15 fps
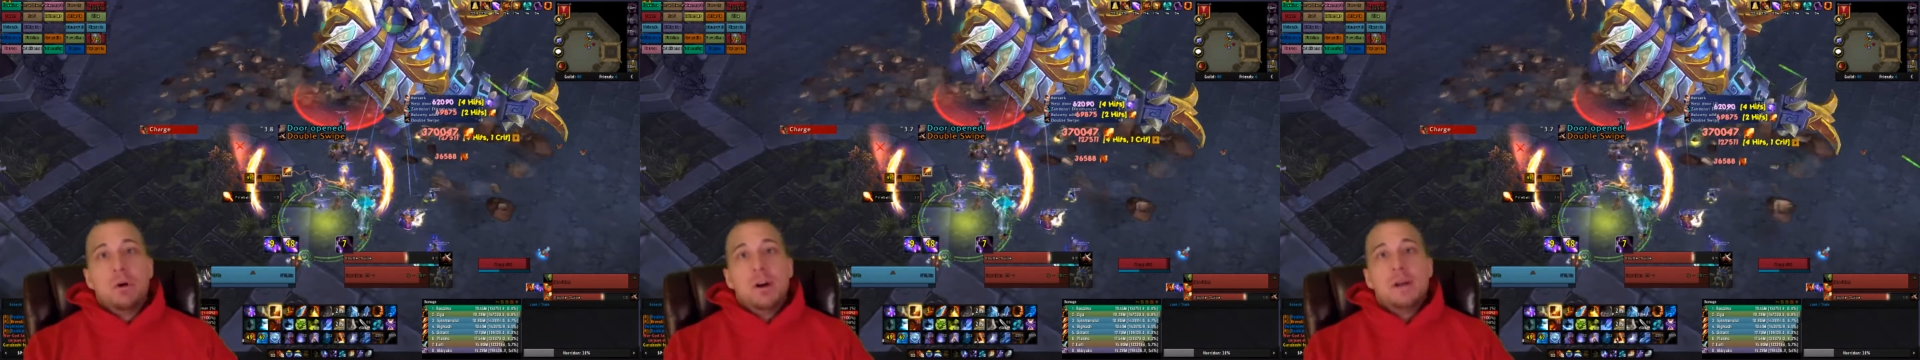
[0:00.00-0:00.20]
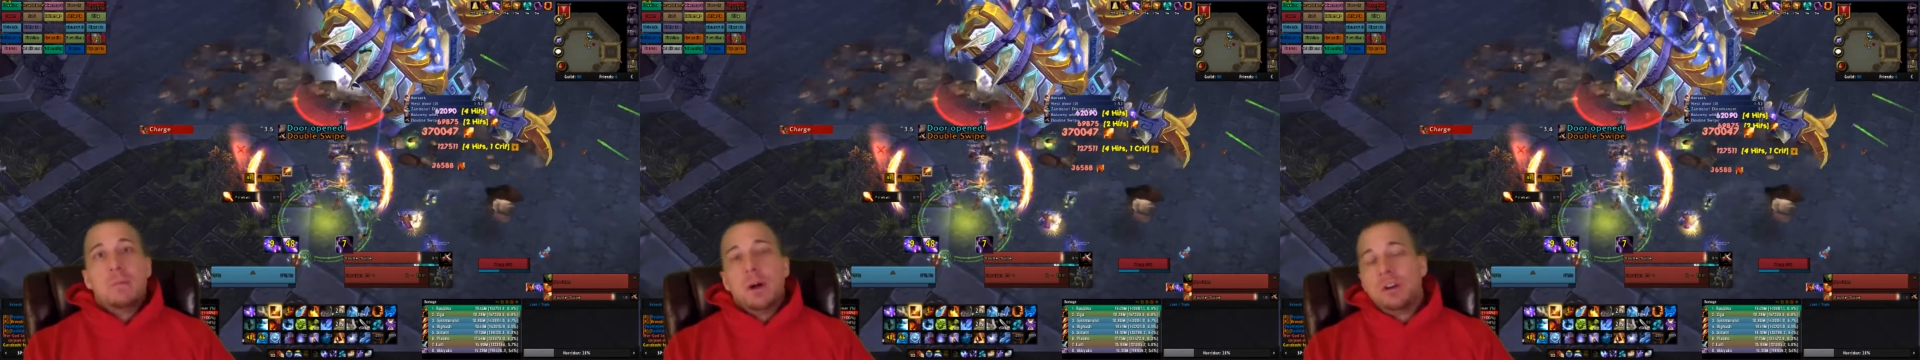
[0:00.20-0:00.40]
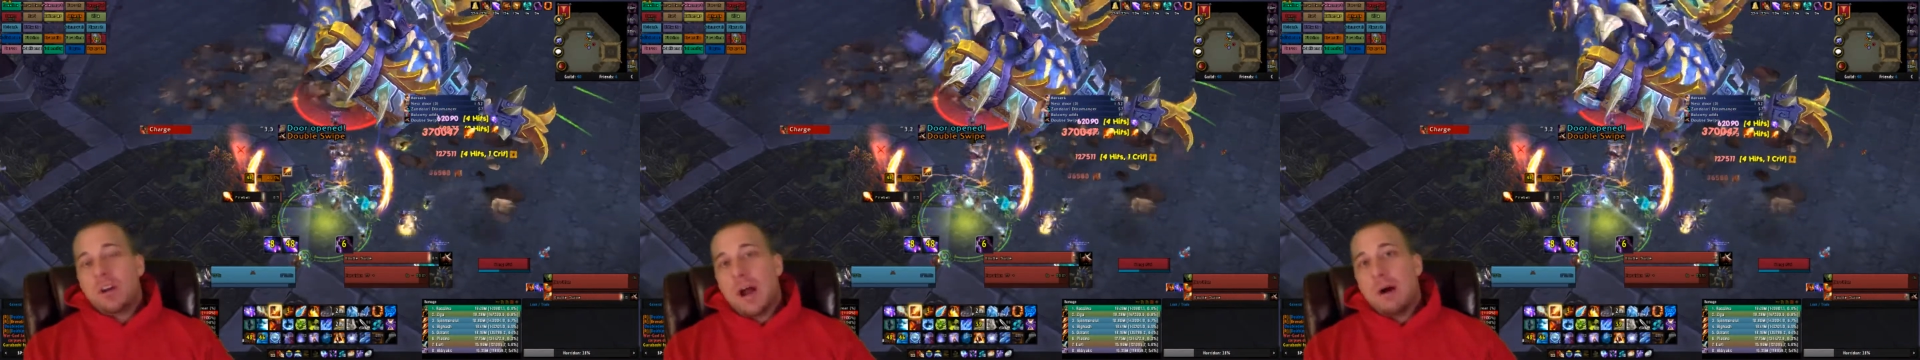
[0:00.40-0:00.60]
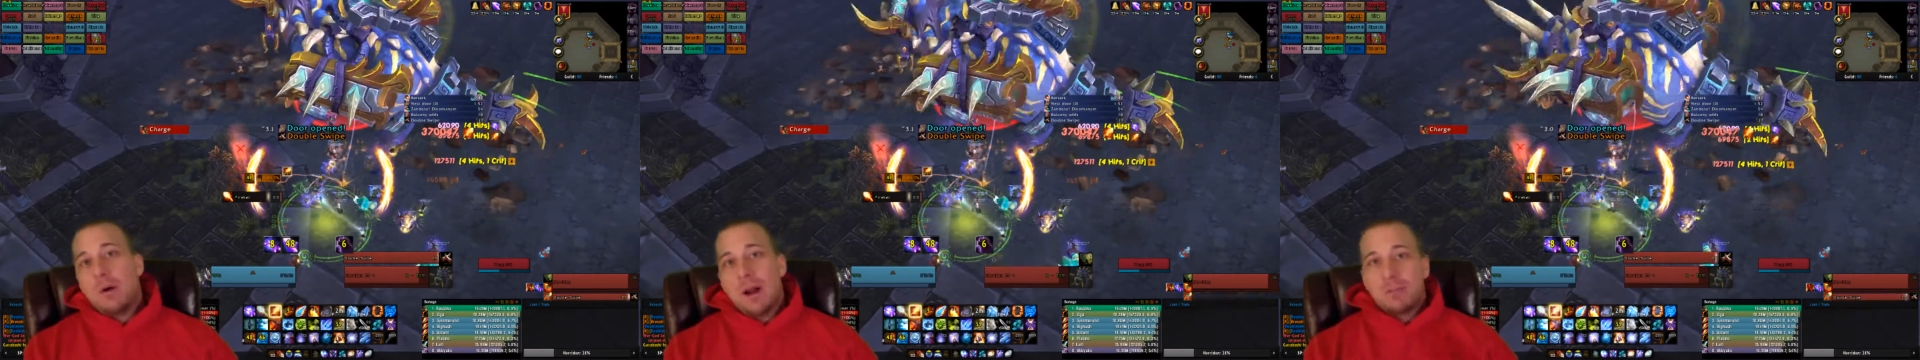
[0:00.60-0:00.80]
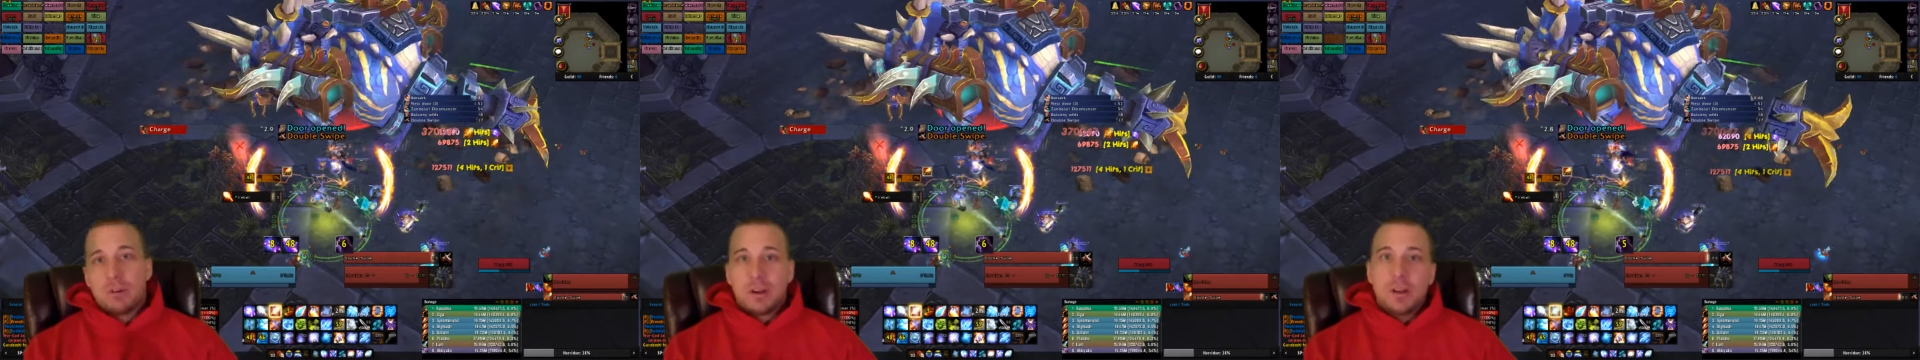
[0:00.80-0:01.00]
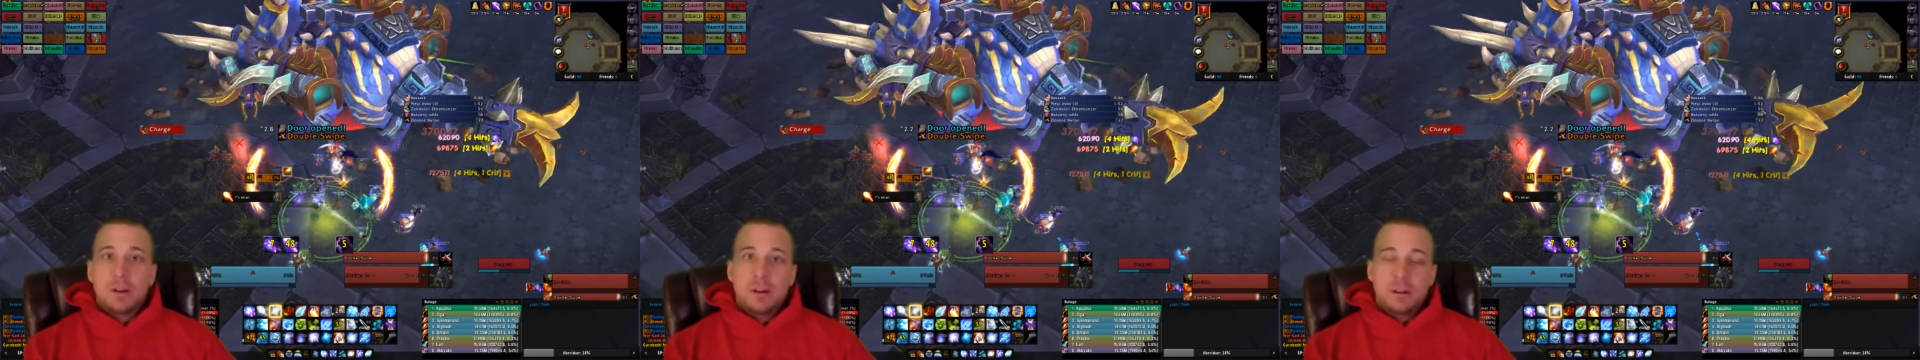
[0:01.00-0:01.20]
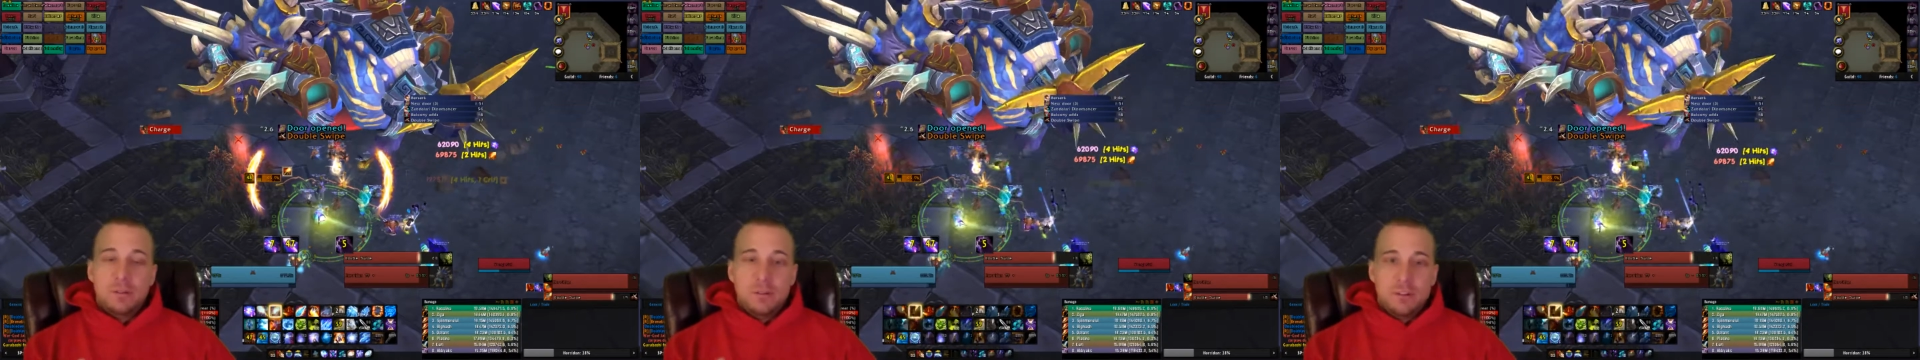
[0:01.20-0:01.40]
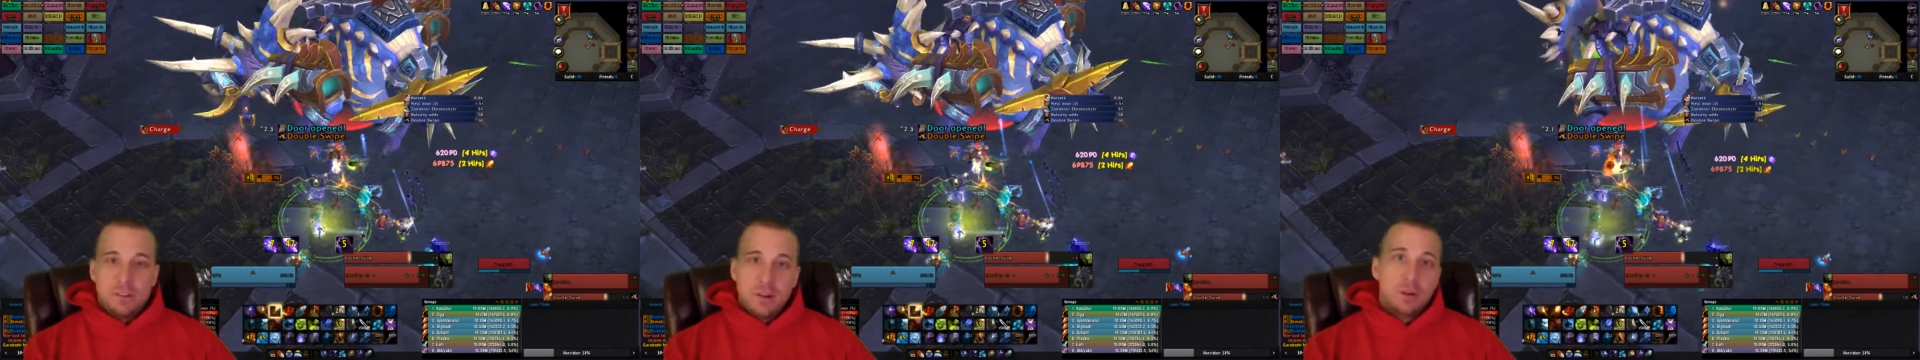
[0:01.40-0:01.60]
Pretty much how every
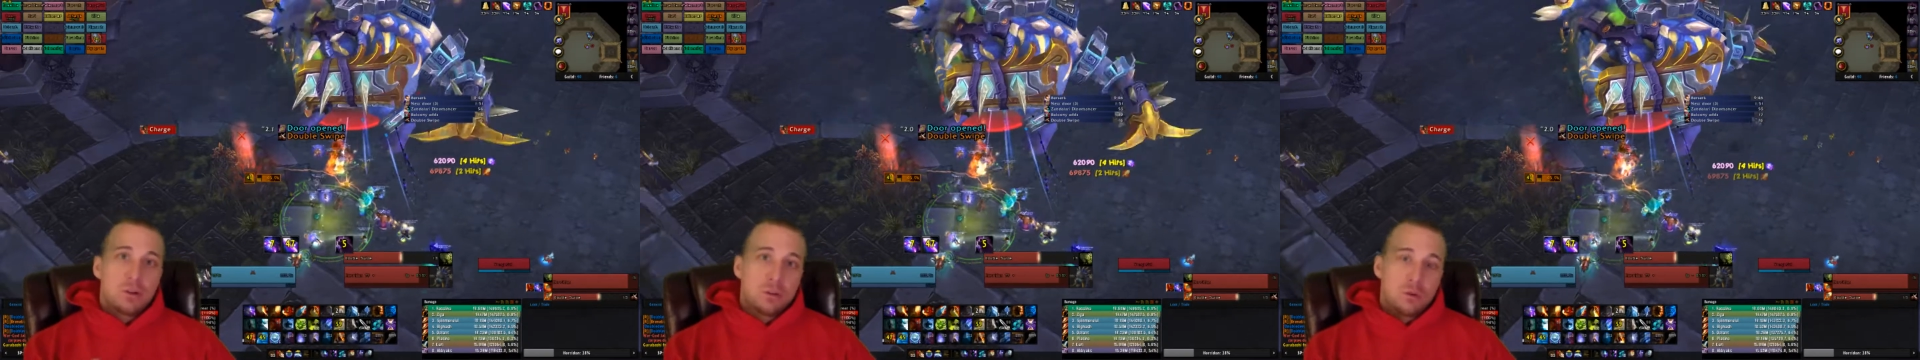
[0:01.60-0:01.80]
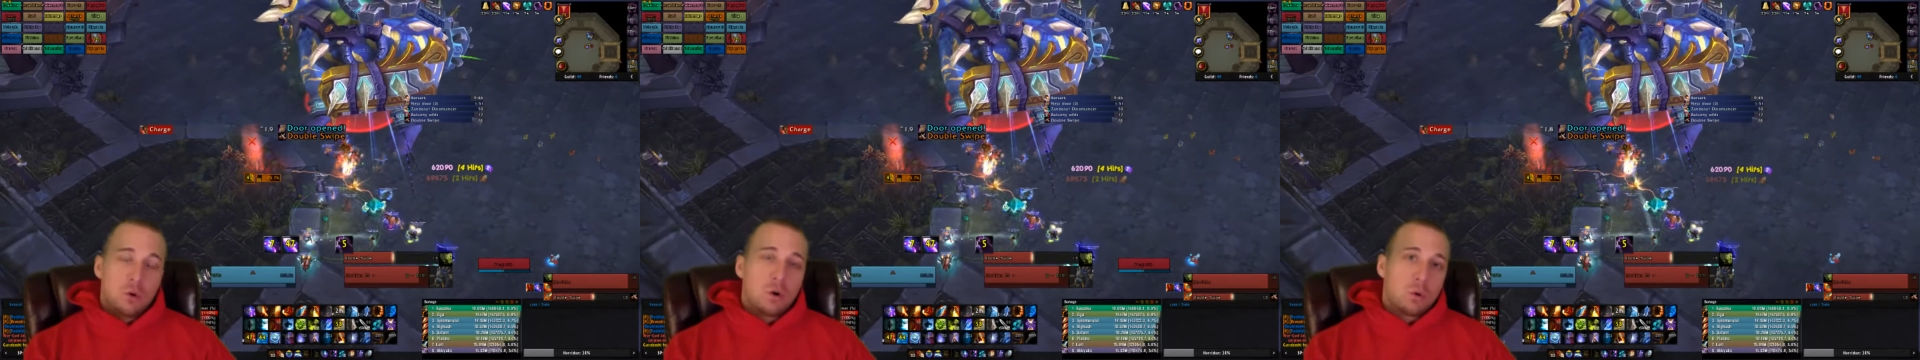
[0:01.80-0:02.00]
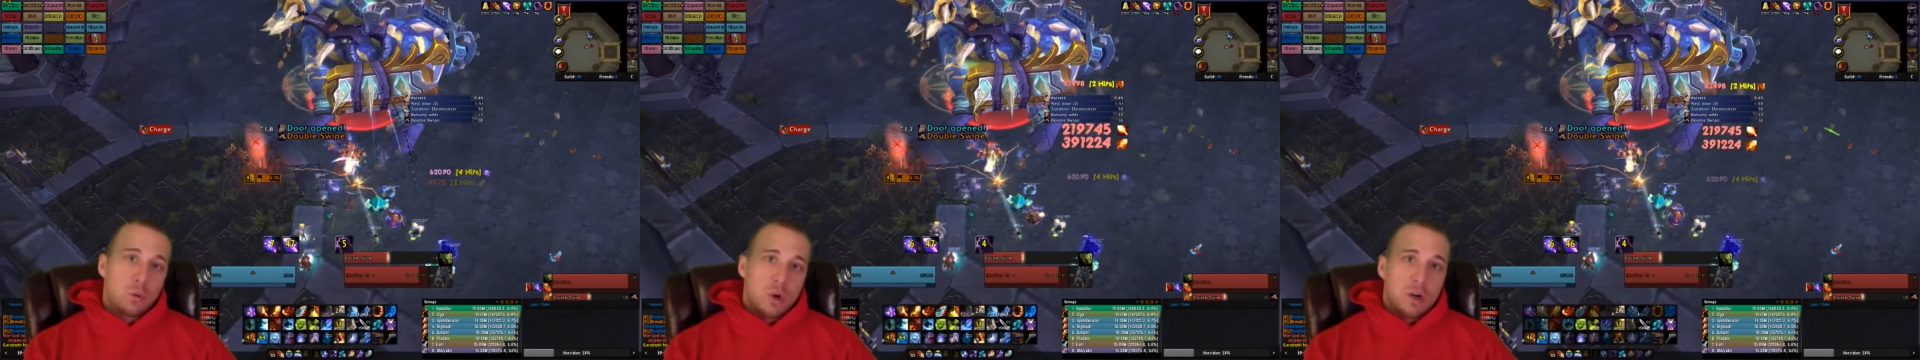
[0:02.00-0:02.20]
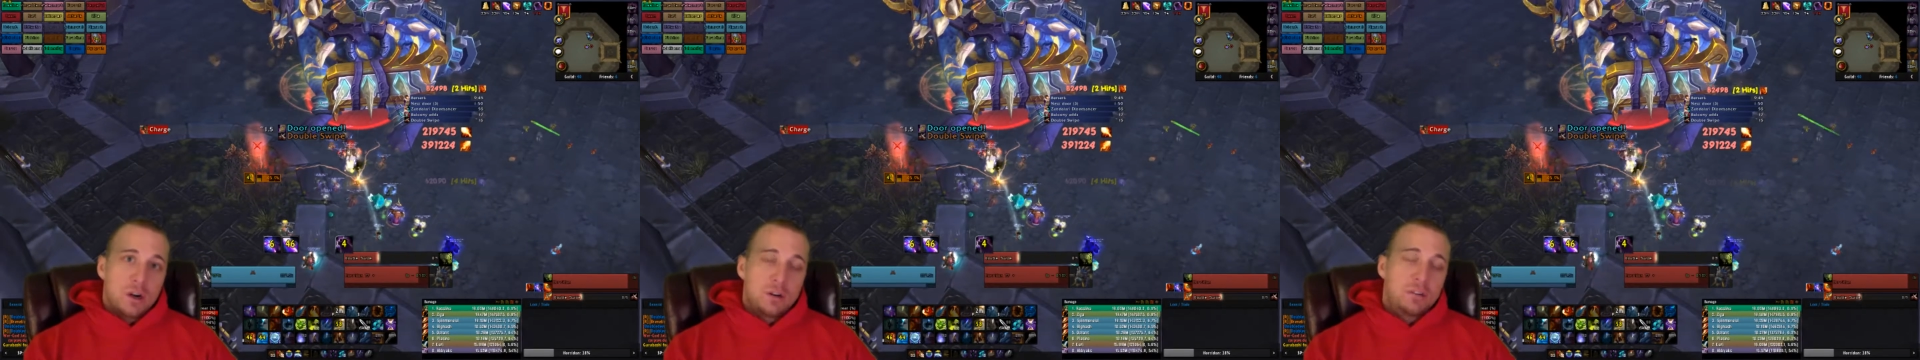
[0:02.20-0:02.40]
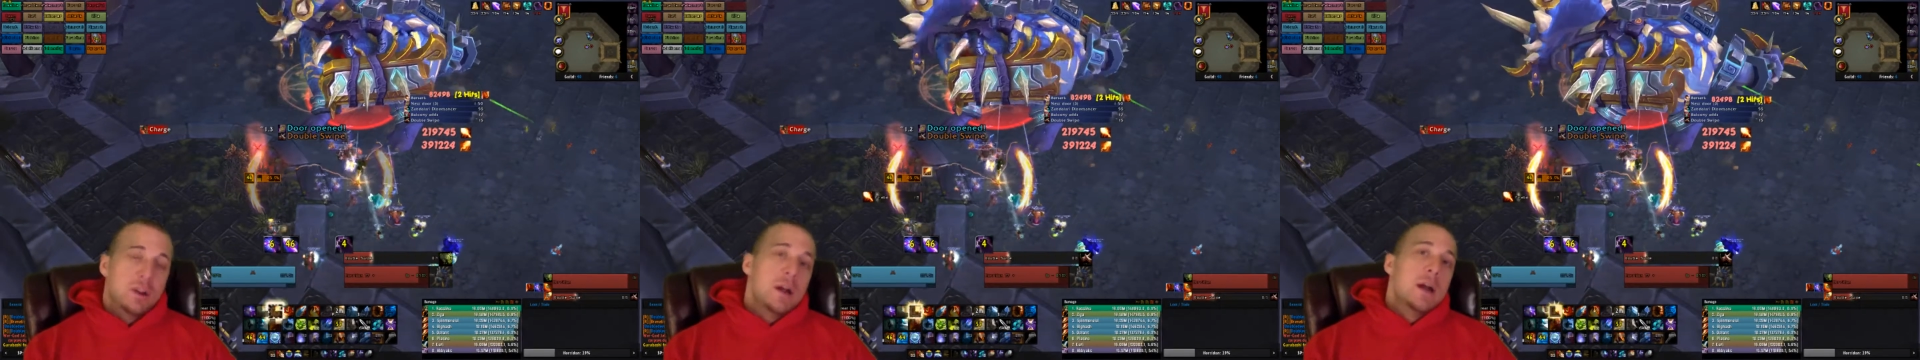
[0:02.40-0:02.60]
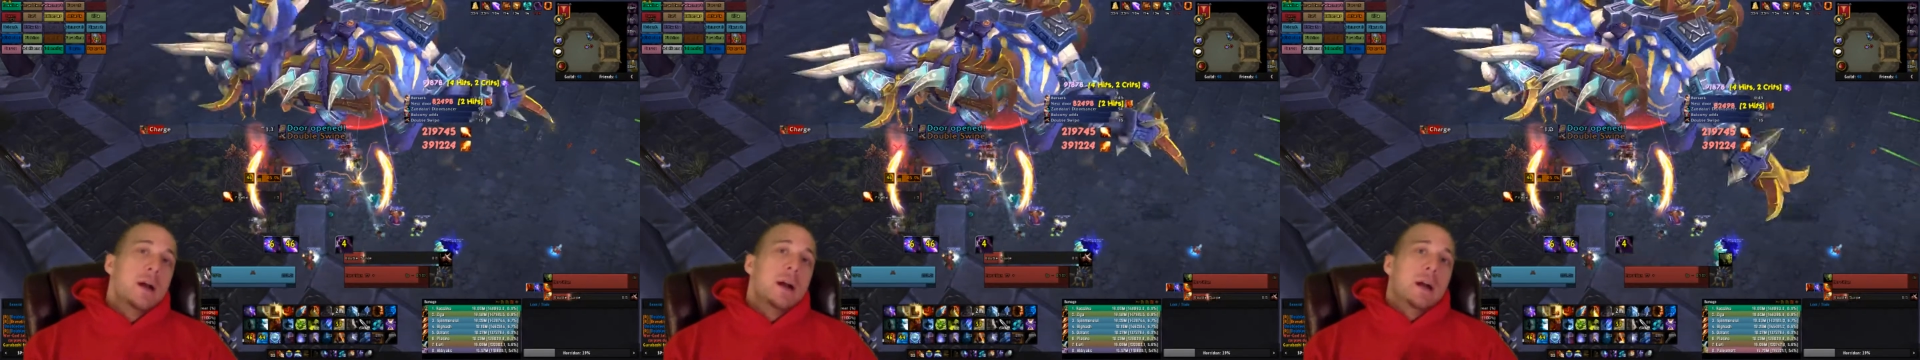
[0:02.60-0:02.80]
single door works